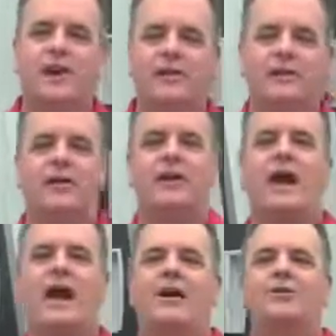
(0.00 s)
a
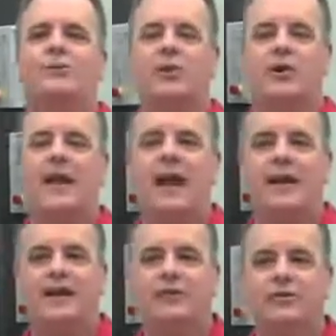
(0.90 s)
certain ounce per
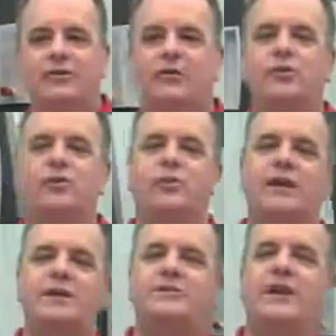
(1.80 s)
gallon to
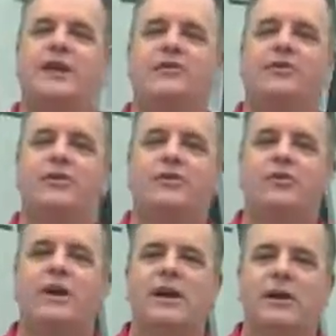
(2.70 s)
reach a
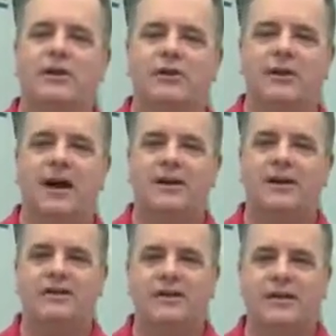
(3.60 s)
certain reading on your
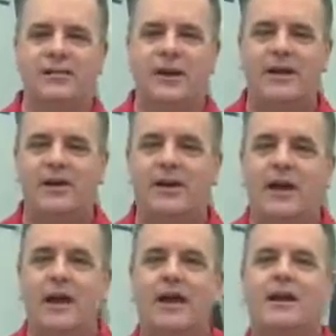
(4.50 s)
conductivity meter,
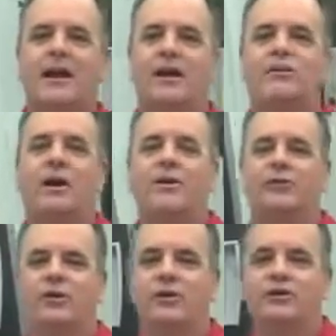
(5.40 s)
and likewise
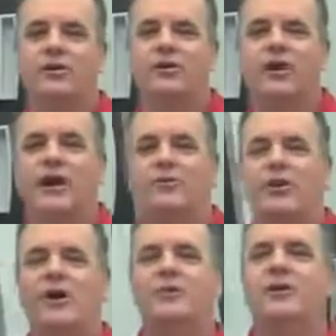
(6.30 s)
we're going to show you how to
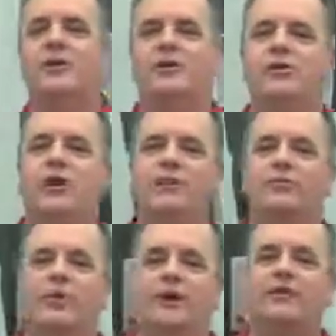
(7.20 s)
properly use a
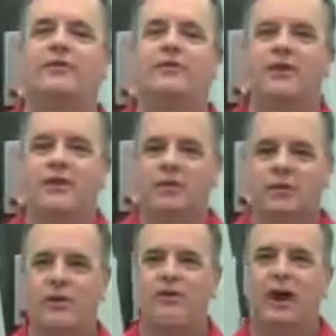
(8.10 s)
Brix
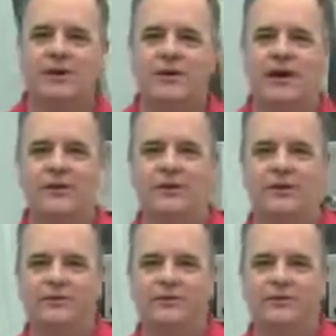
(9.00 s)
refractometer.